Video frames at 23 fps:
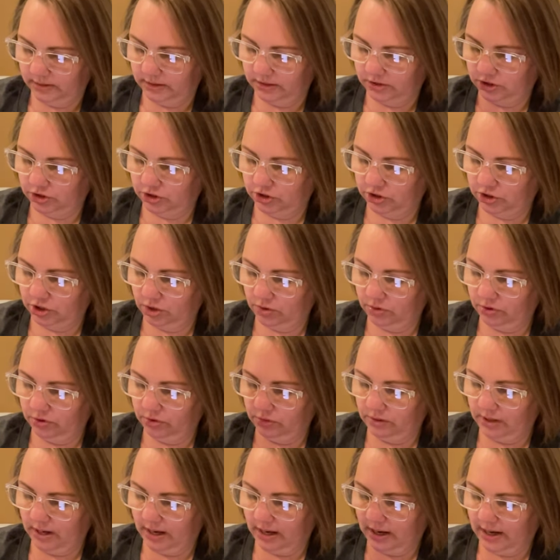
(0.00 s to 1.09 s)
and show
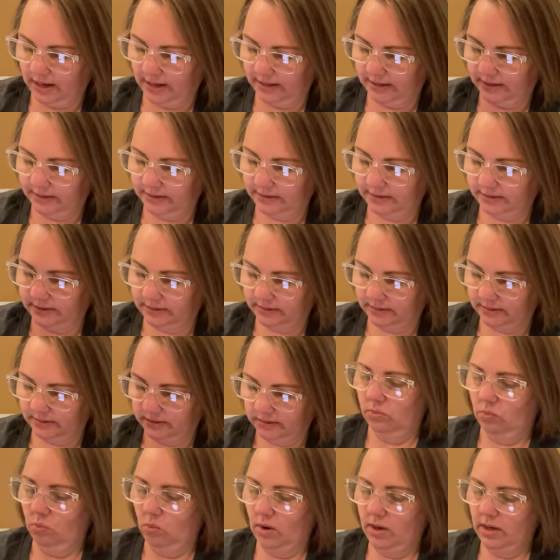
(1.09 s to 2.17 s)
you guys.
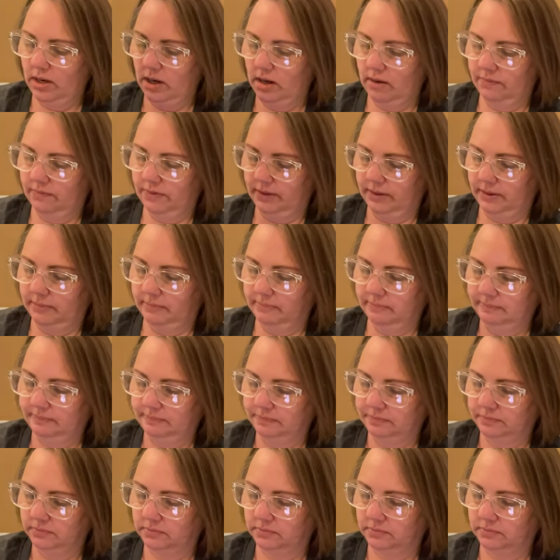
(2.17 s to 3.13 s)
One of them